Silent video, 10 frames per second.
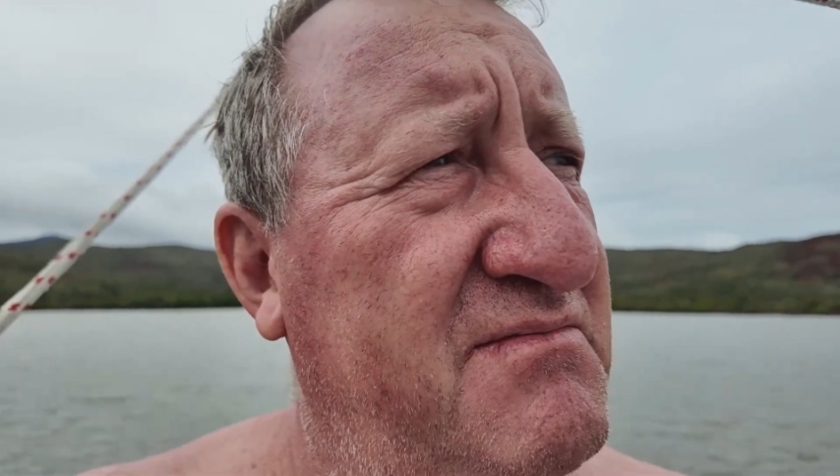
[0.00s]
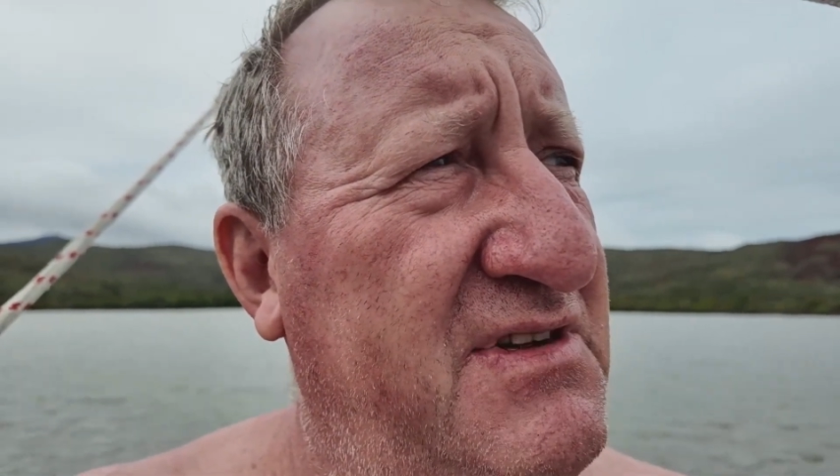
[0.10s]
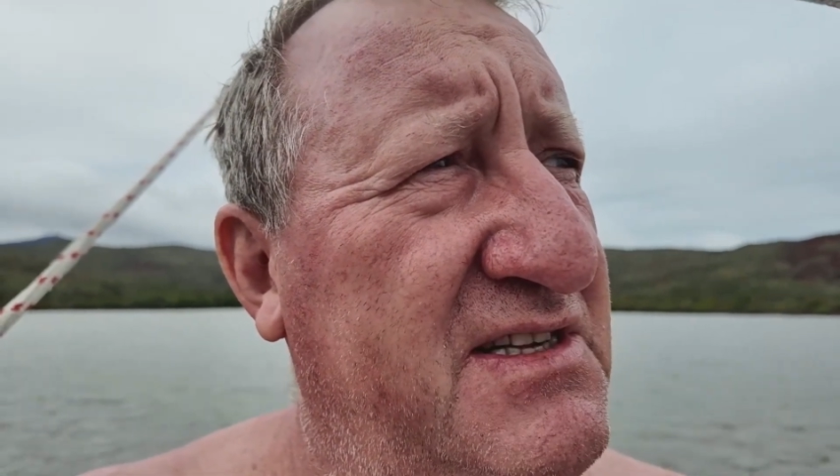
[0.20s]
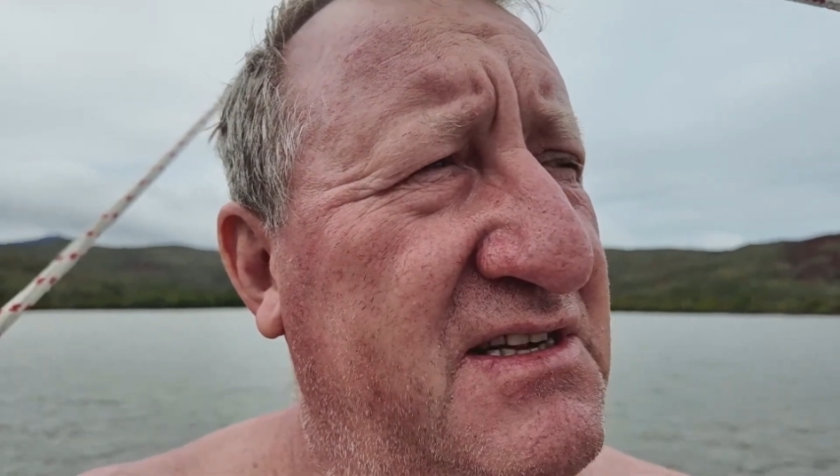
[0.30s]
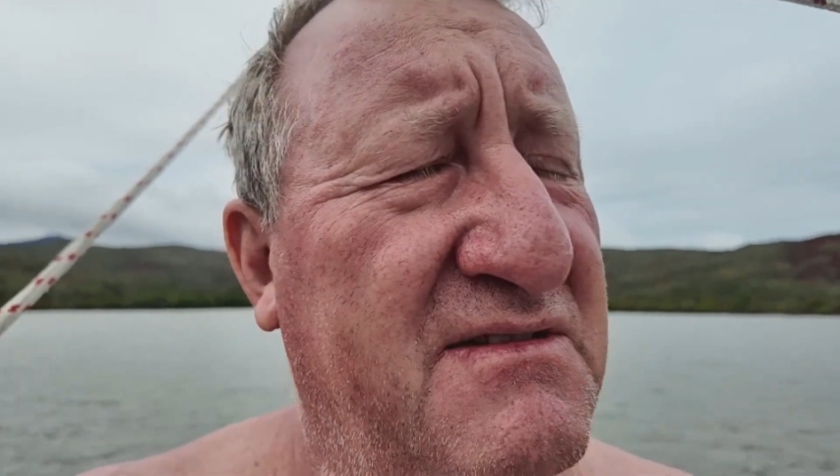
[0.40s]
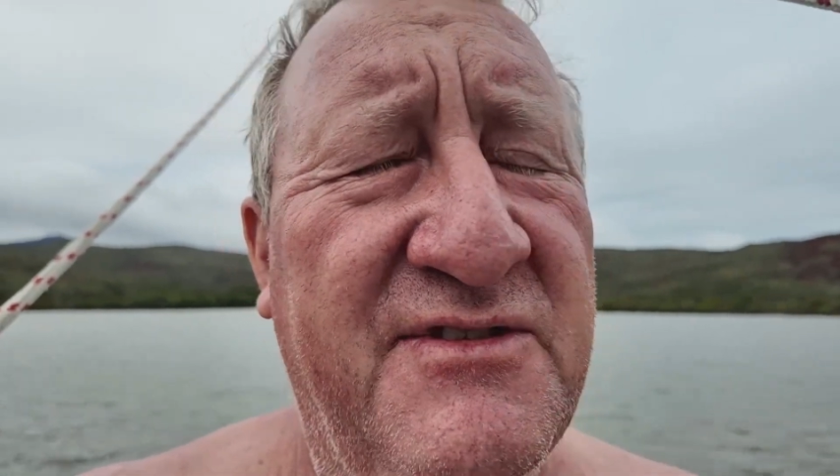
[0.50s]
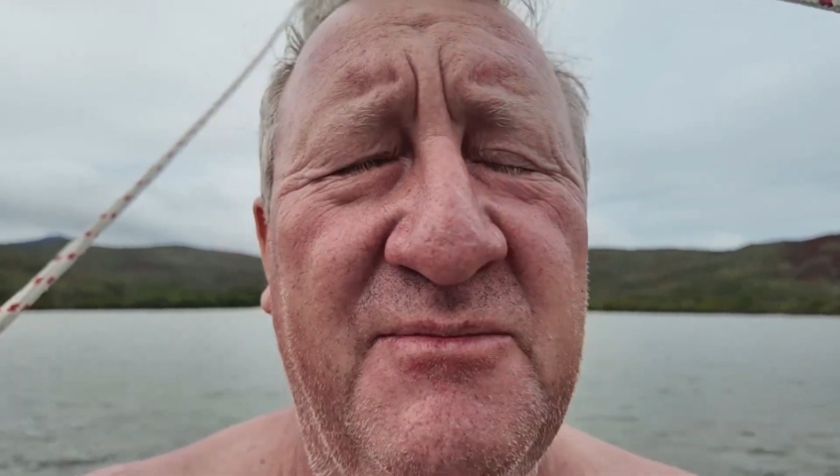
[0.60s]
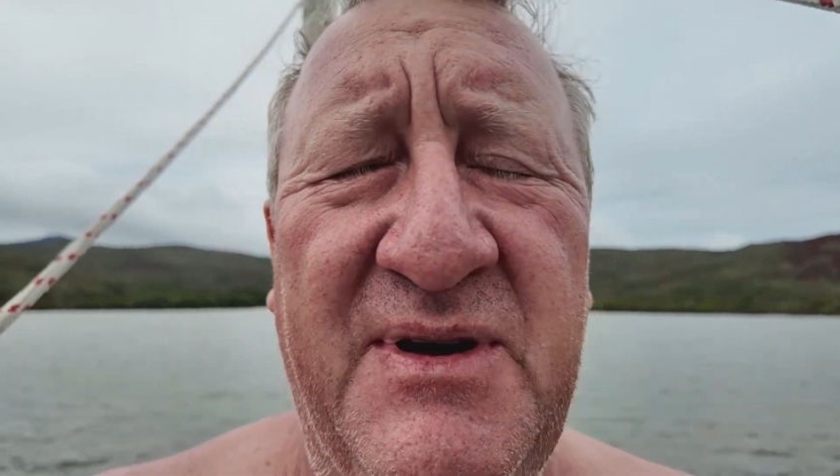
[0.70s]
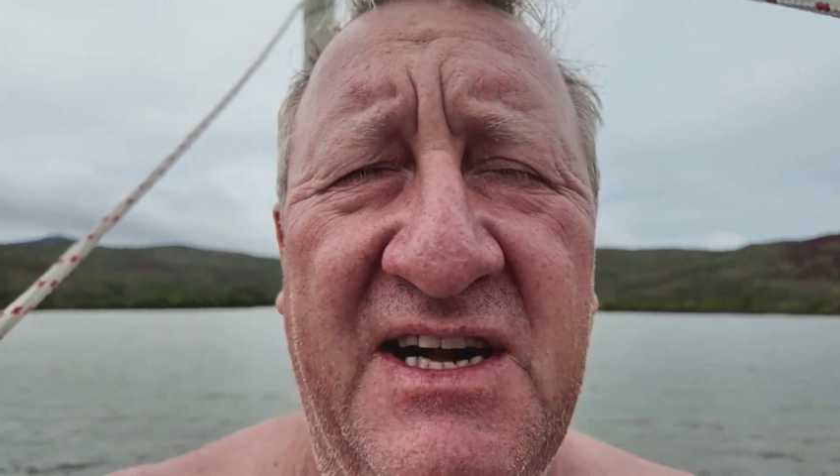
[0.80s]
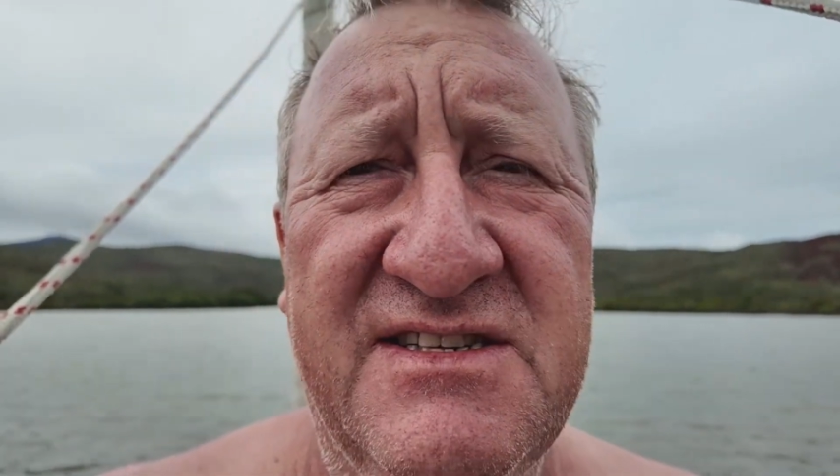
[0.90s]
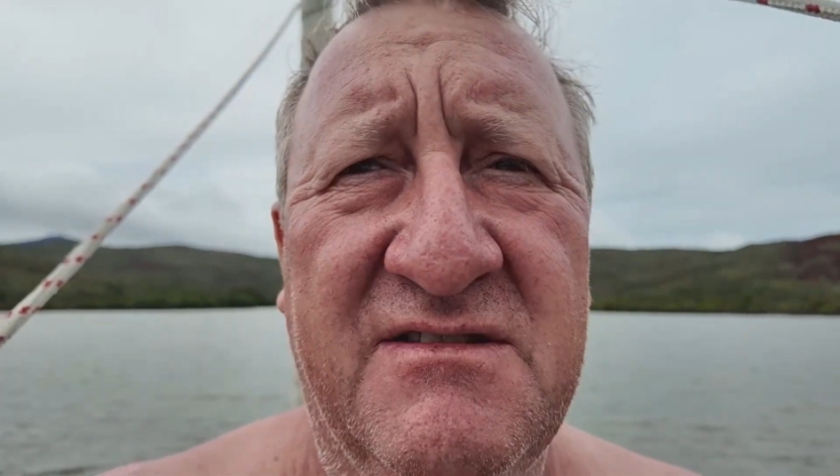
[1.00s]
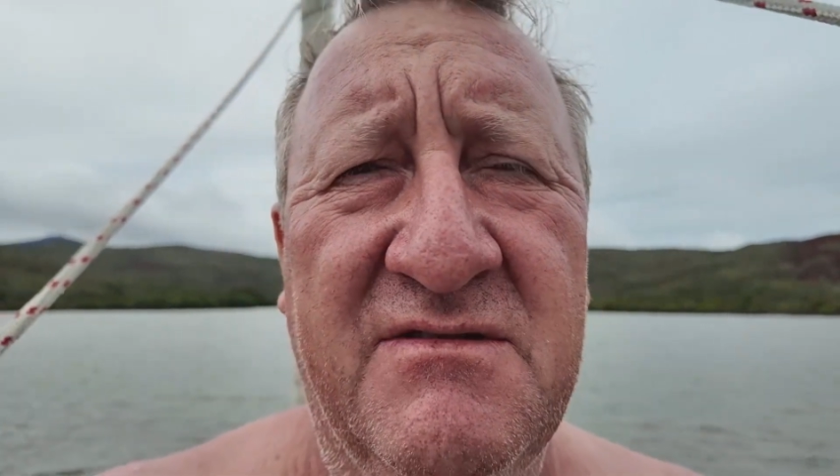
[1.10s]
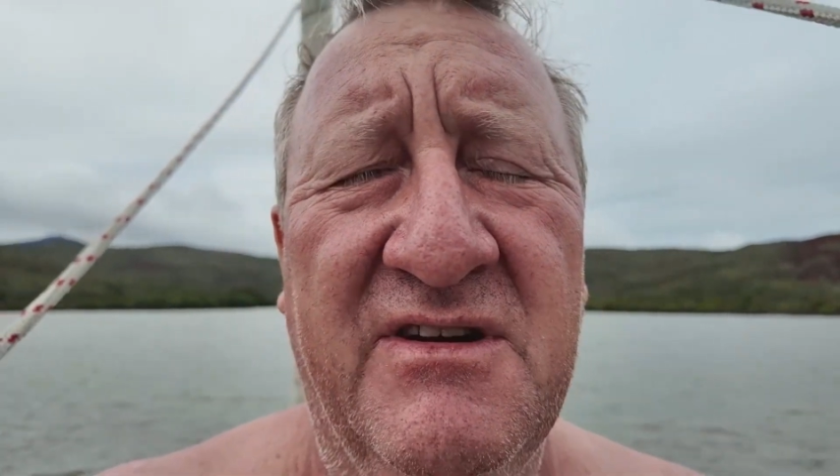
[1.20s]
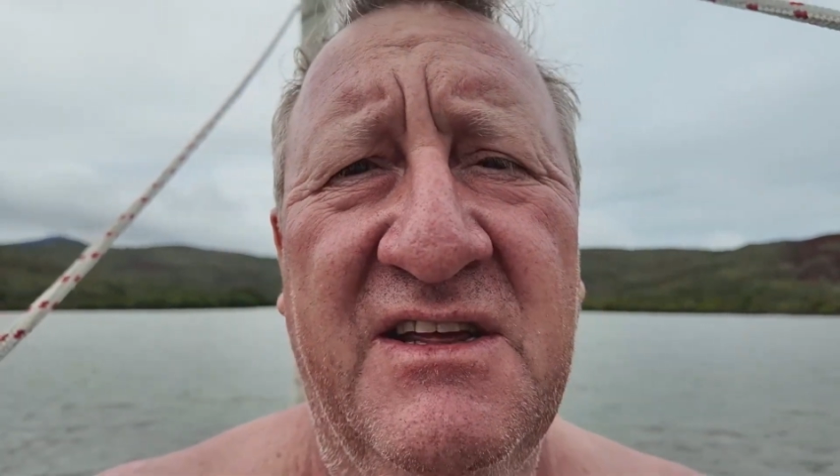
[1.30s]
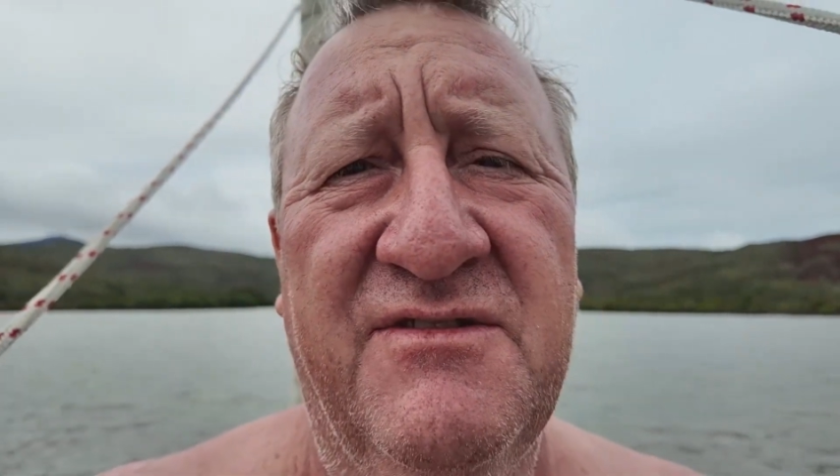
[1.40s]
there's a few passes we've
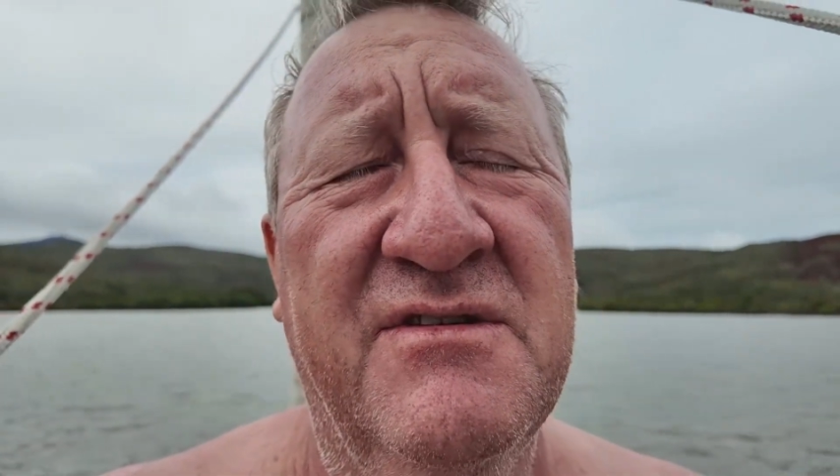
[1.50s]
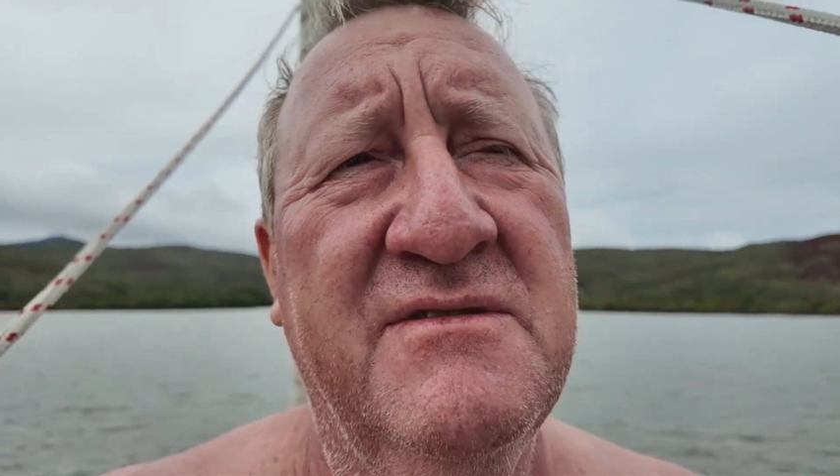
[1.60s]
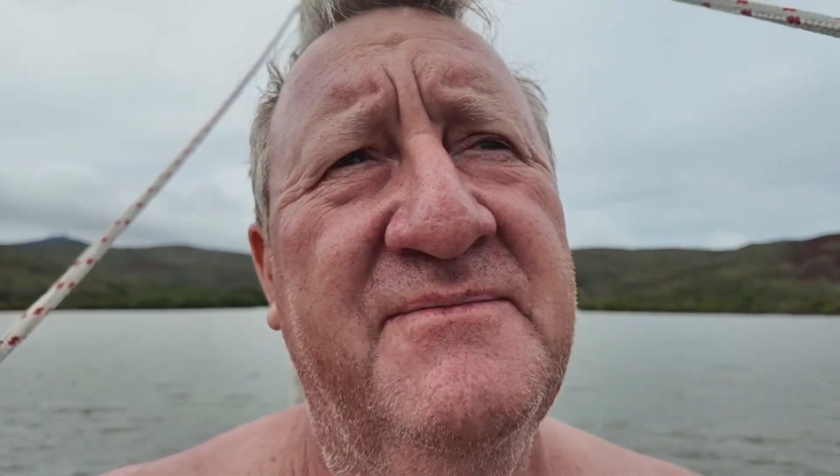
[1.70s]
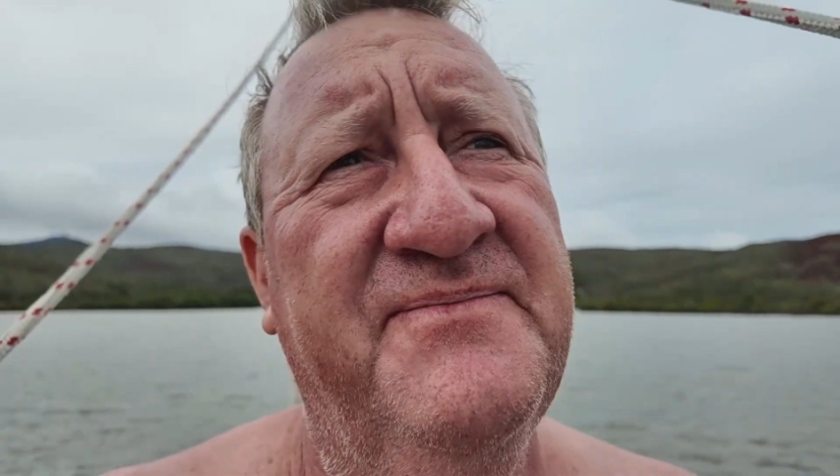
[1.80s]
got to get through.